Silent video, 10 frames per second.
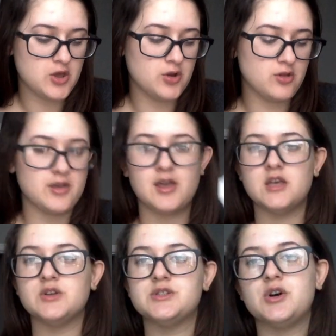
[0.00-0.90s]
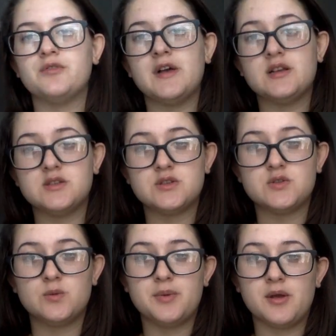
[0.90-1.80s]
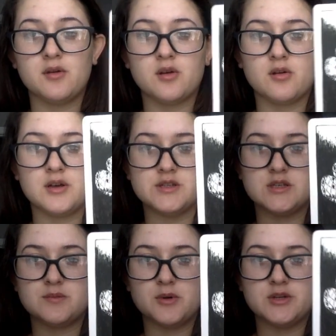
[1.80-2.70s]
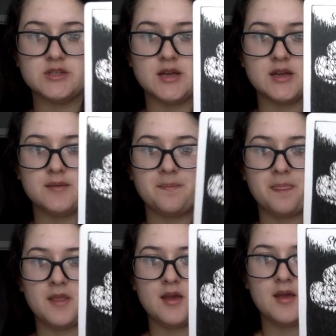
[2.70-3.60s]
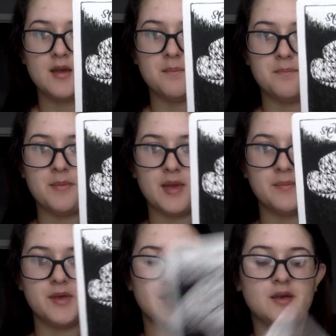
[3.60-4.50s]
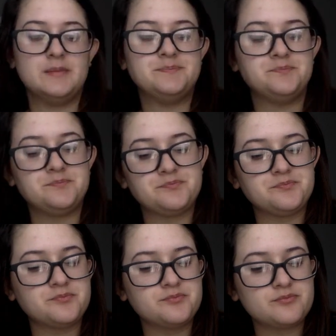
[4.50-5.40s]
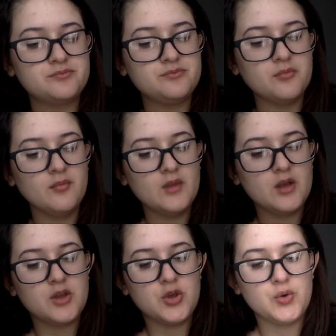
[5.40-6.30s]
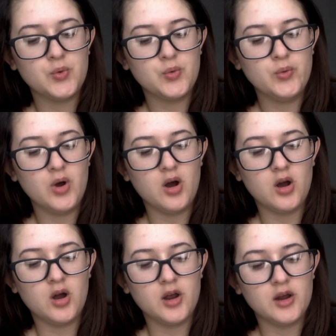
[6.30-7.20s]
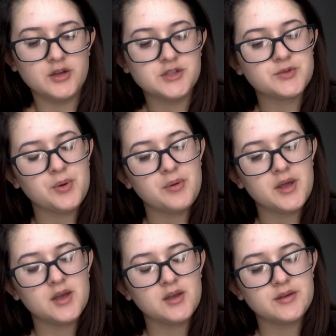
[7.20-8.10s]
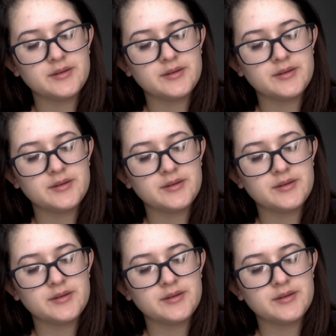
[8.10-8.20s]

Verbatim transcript: you're thinking yourself as superior as this person. Maybe you are just growing